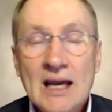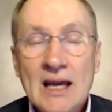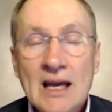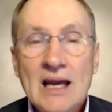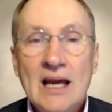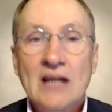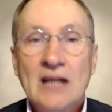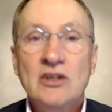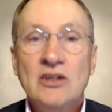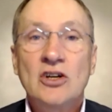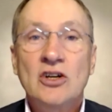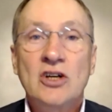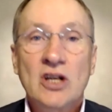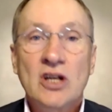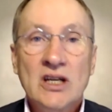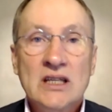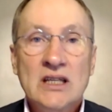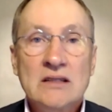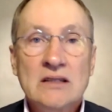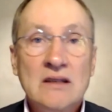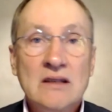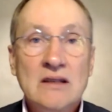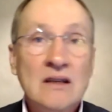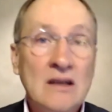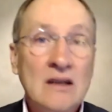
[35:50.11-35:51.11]
And you're
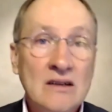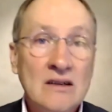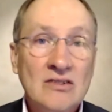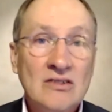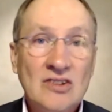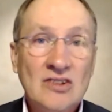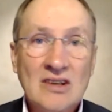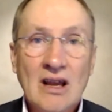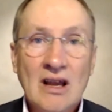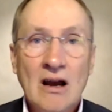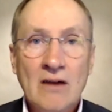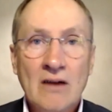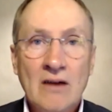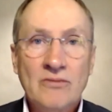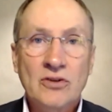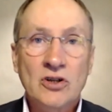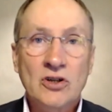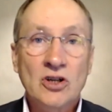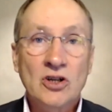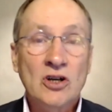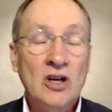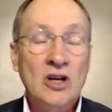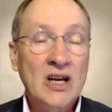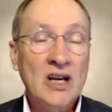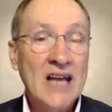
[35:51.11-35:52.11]
going to discover,
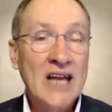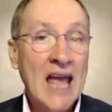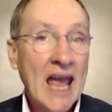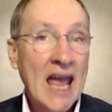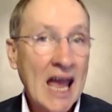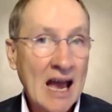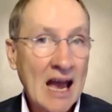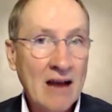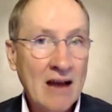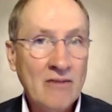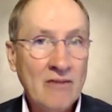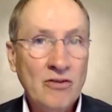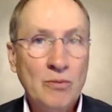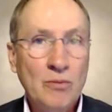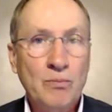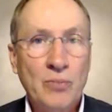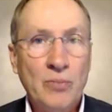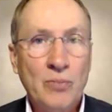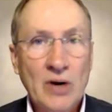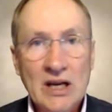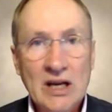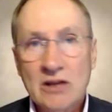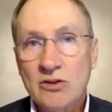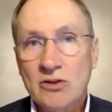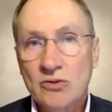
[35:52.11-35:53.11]
you're going to have a
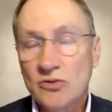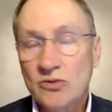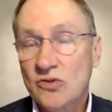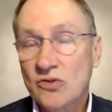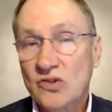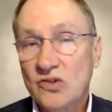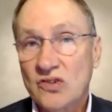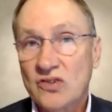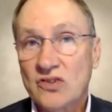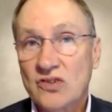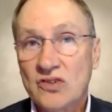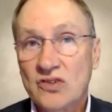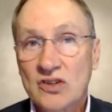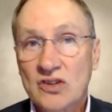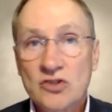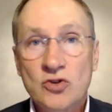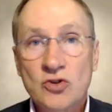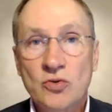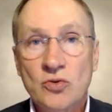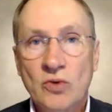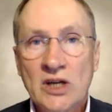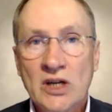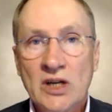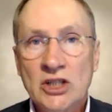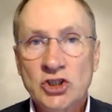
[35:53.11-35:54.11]
breakthrough
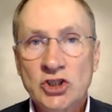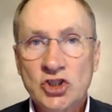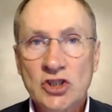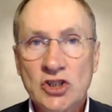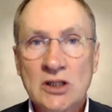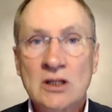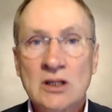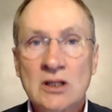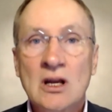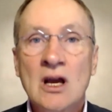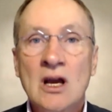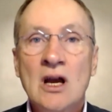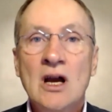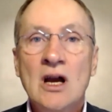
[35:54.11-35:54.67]
situation